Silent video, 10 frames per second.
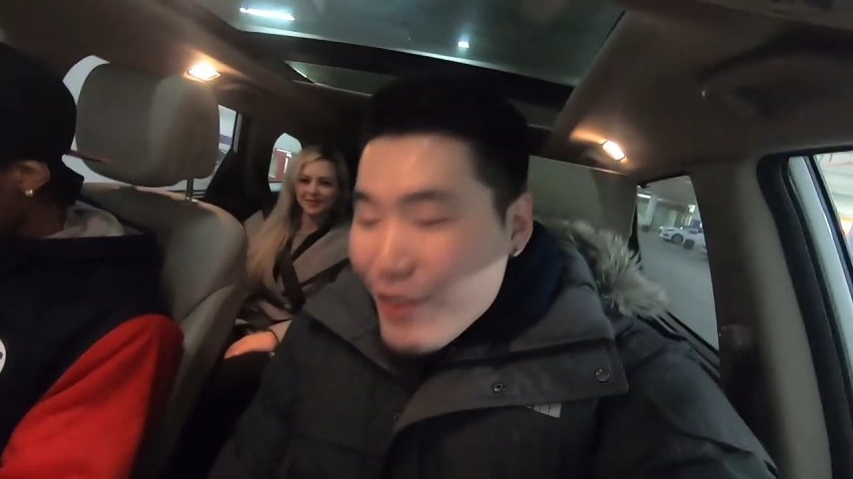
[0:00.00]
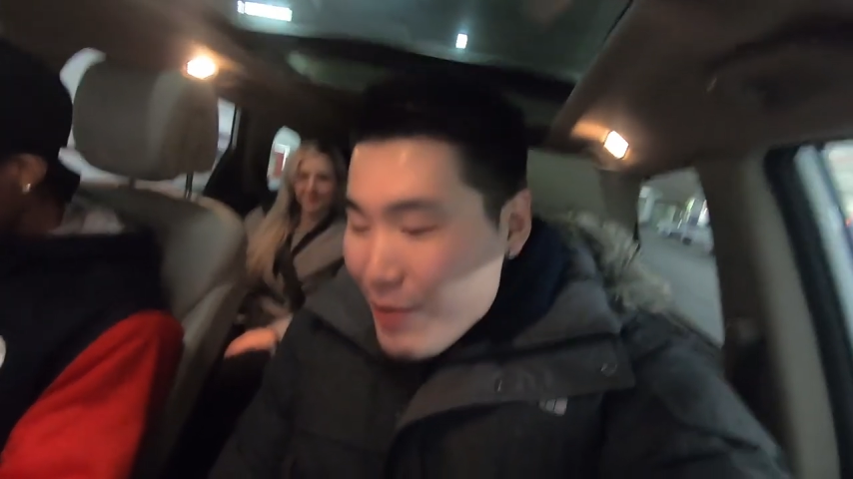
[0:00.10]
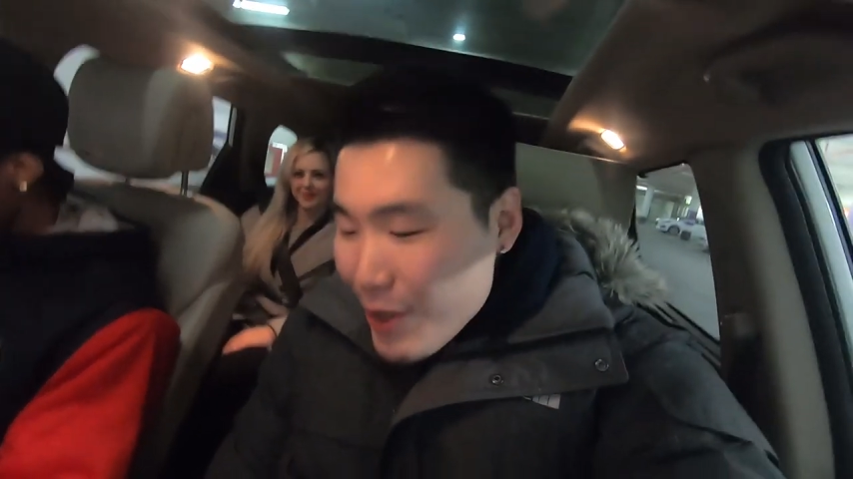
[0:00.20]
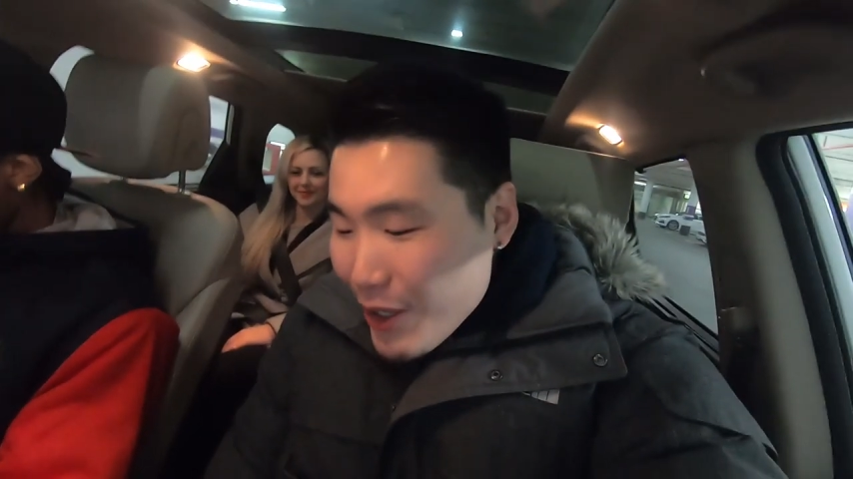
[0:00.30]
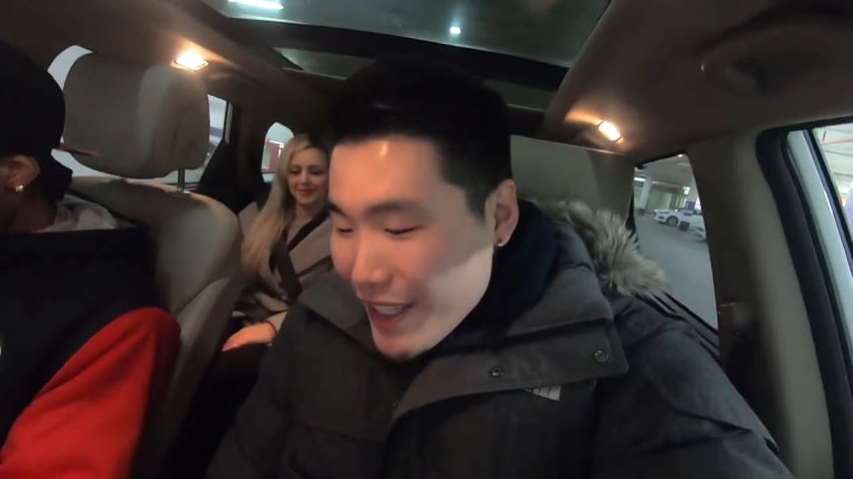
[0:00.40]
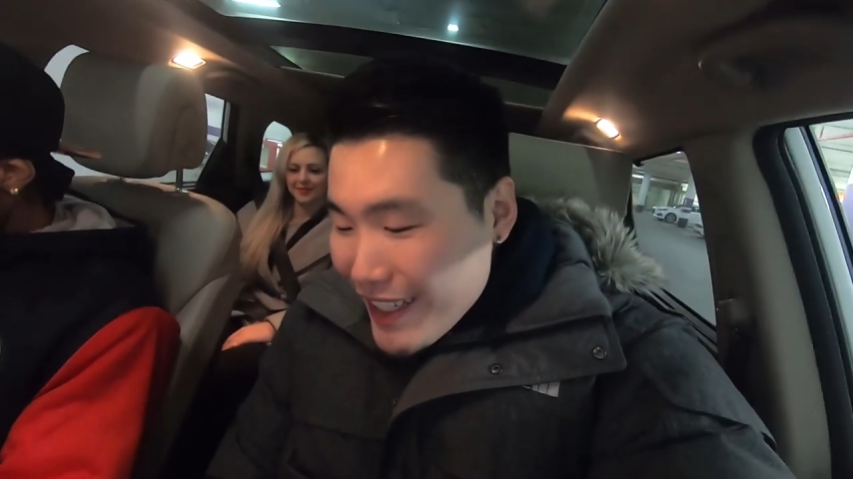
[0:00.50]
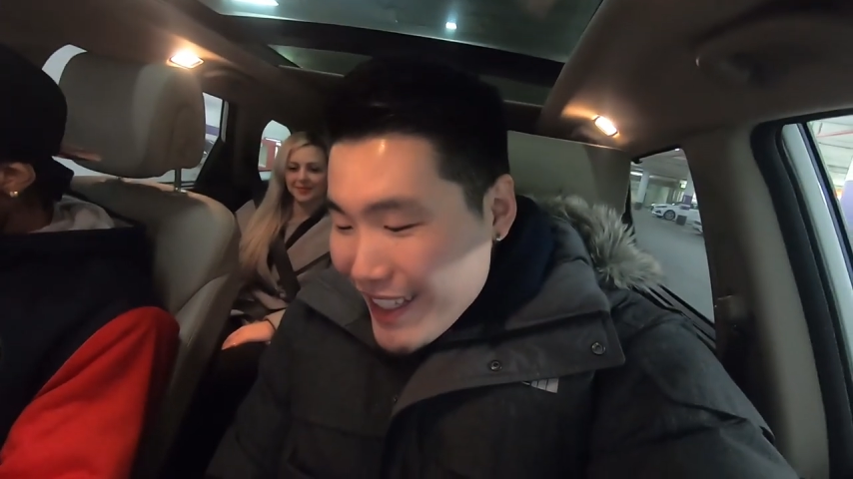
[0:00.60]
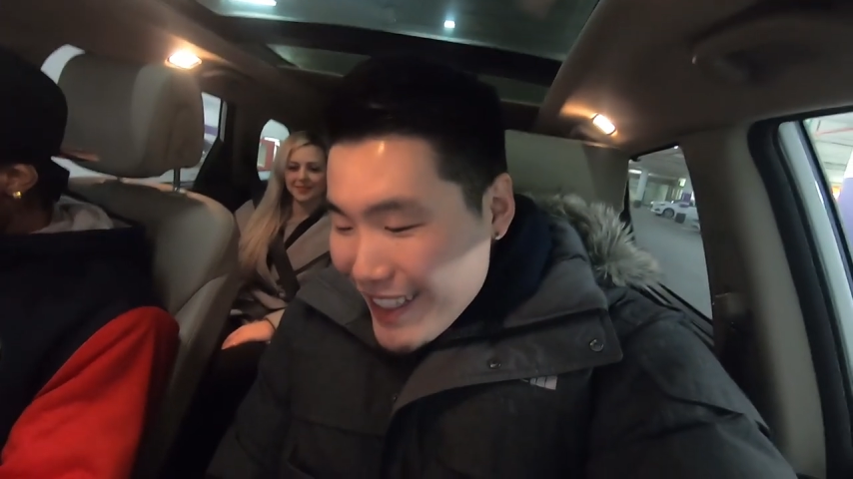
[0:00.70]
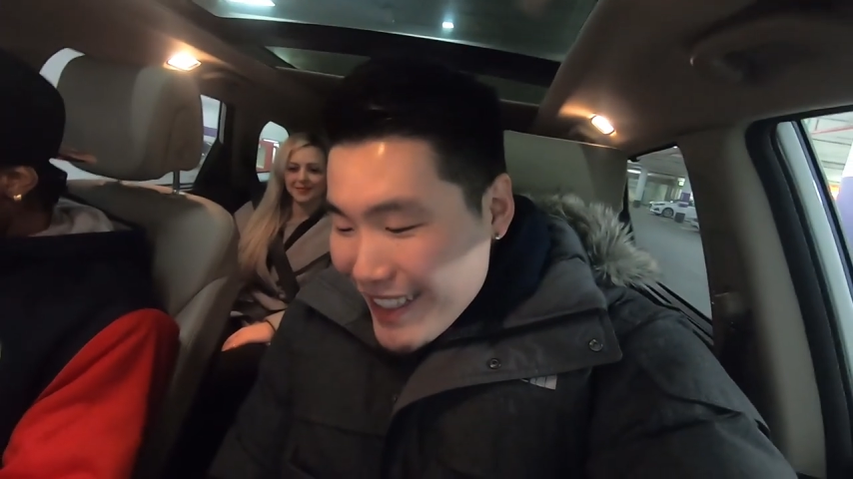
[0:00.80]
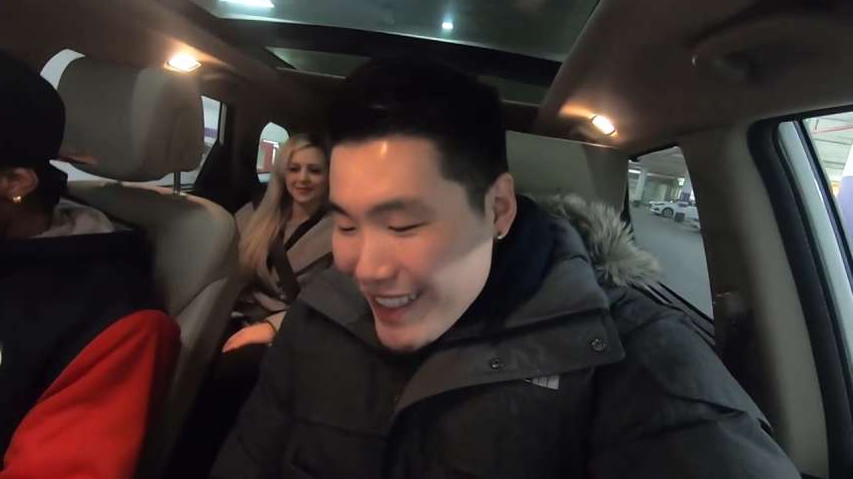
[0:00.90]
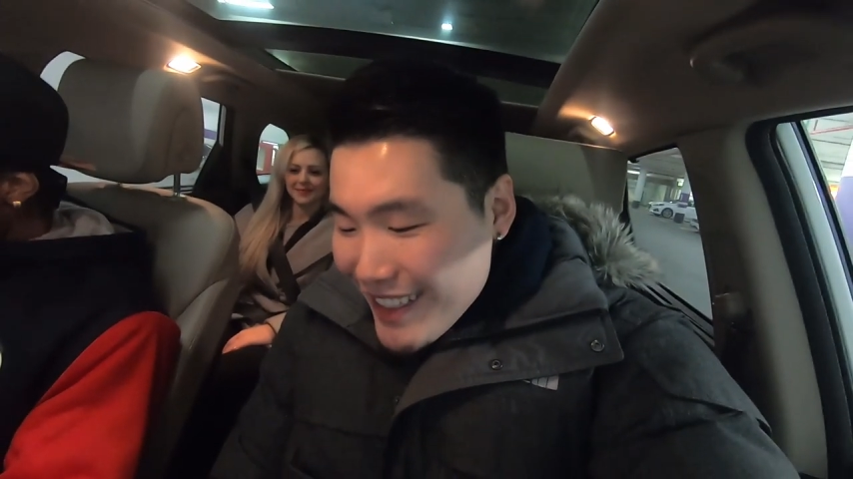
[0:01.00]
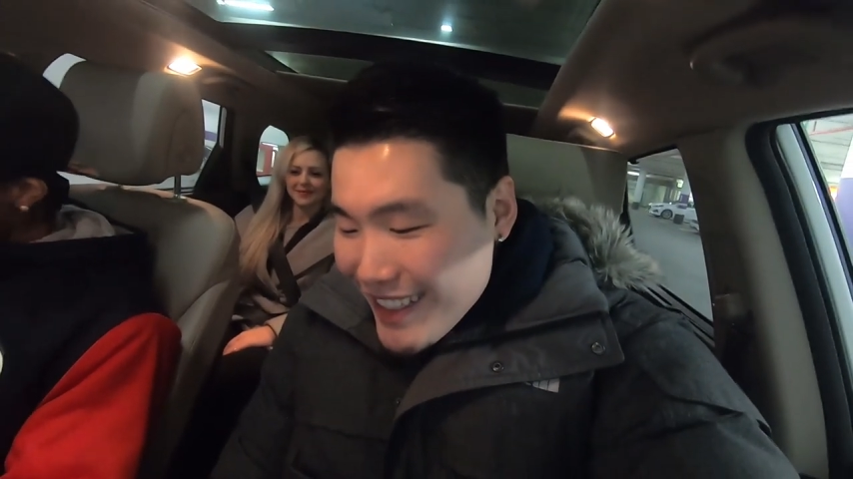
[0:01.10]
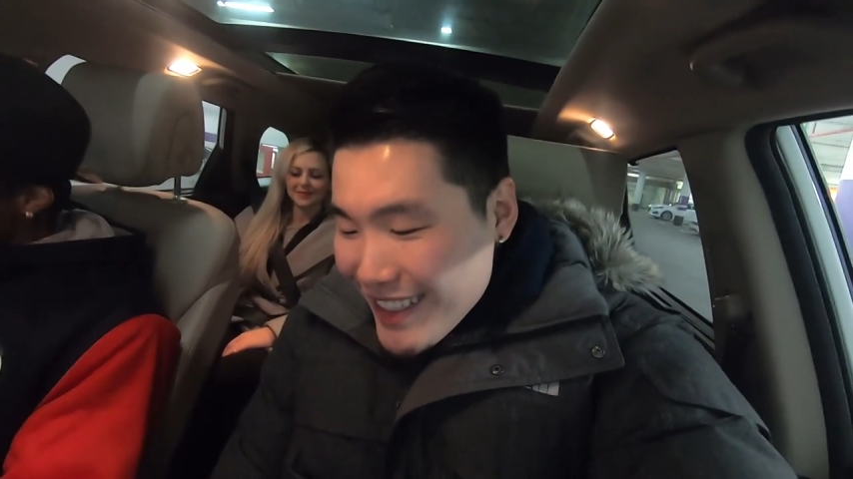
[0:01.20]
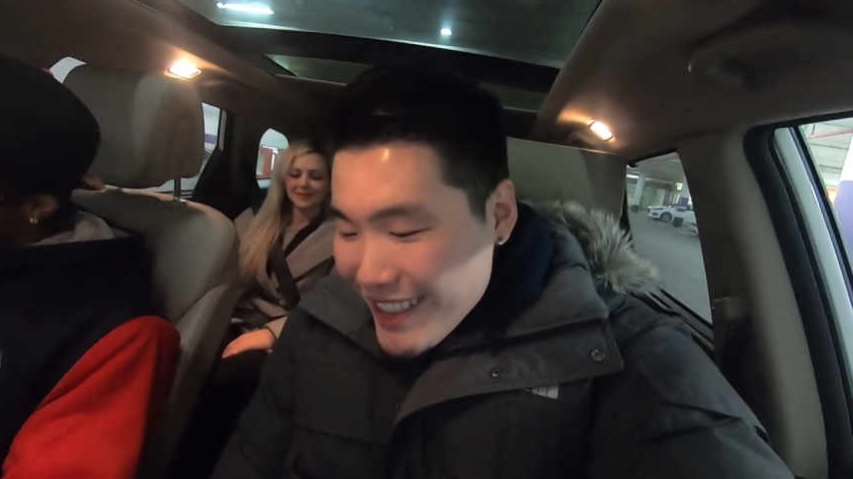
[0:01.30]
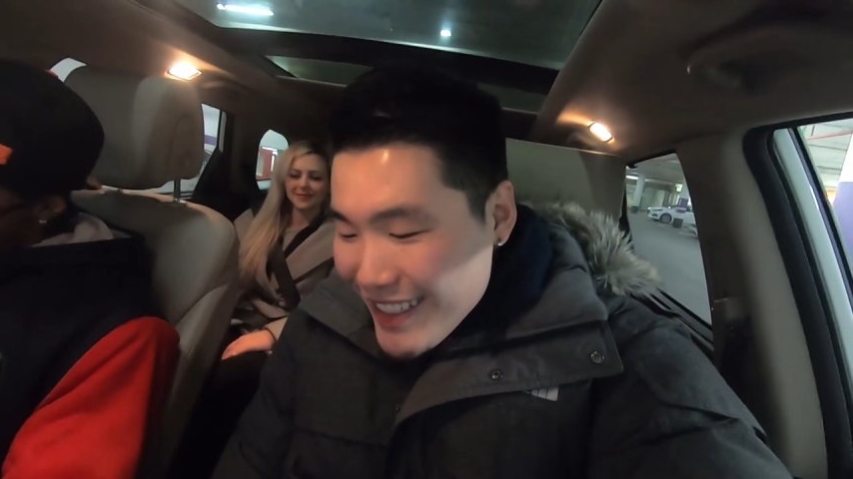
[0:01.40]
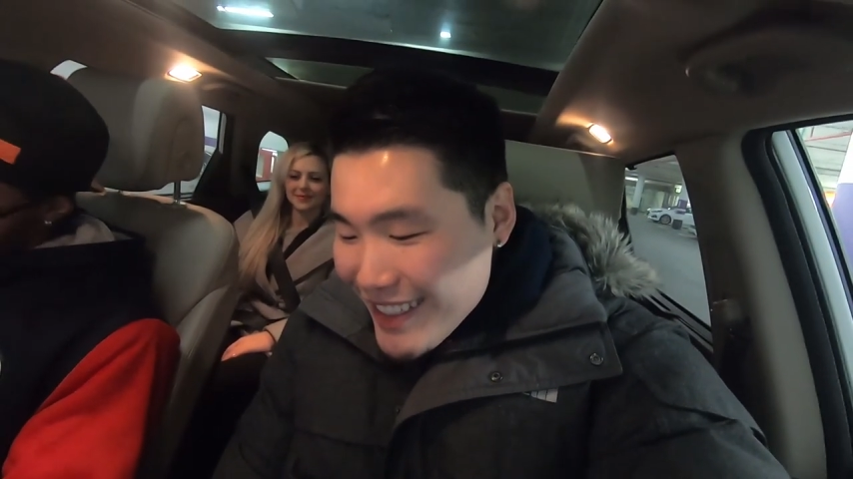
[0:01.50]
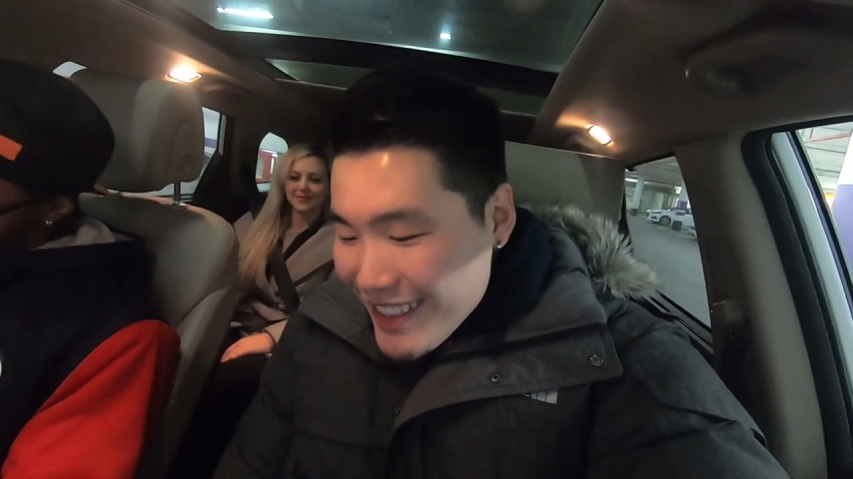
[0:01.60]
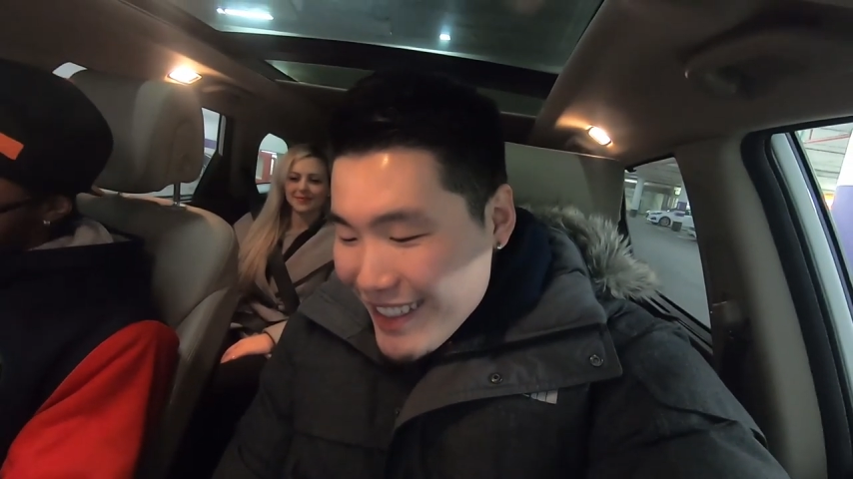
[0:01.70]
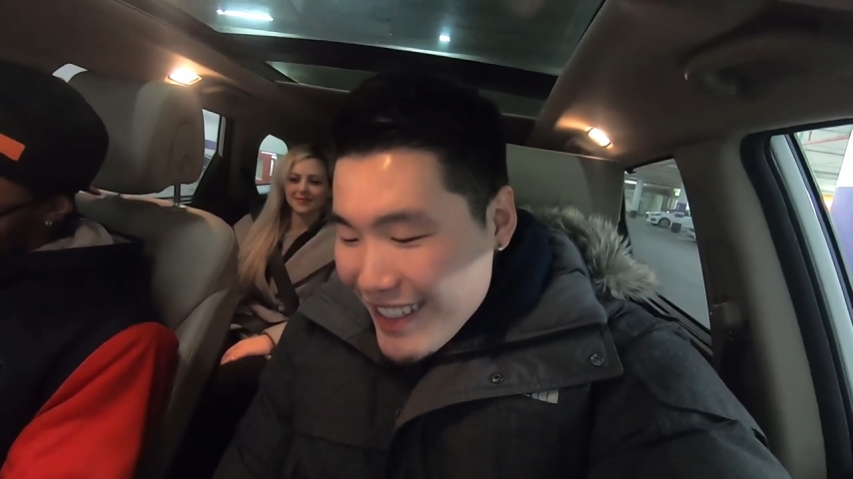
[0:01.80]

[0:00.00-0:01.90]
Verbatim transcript: for the Broly. It's not meant to be.